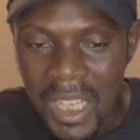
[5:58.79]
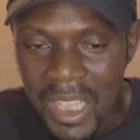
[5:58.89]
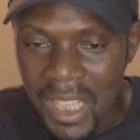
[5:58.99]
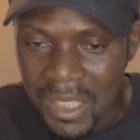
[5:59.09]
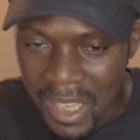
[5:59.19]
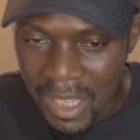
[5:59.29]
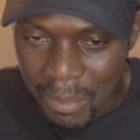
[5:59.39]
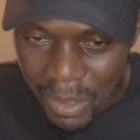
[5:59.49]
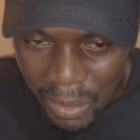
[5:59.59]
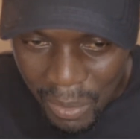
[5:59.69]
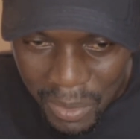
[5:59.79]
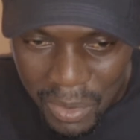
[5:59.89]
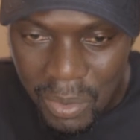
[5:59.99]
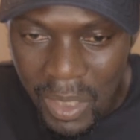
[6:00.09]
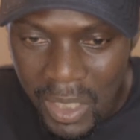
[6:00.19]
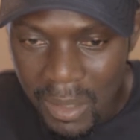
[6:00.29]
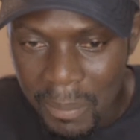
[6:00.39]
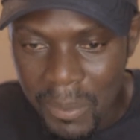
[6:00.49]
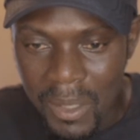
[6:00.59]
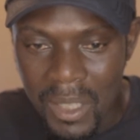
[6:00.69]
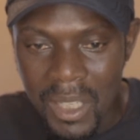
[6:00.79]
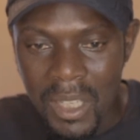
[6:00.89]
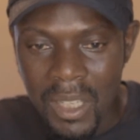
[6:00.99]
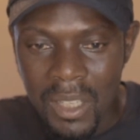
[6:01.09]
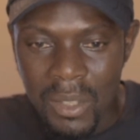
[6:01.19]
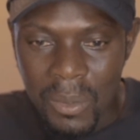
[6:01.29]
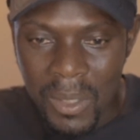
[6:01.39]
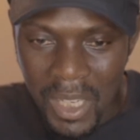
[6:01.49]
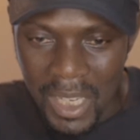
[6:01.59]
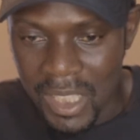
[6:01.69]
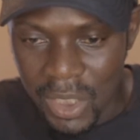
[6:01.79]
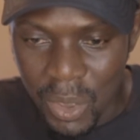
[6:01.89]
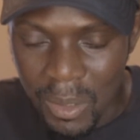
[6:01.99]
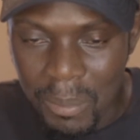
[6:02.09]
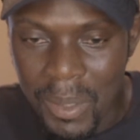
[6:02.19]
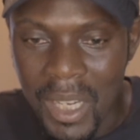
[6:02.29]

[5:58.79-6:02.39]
that can be used to help you get a job.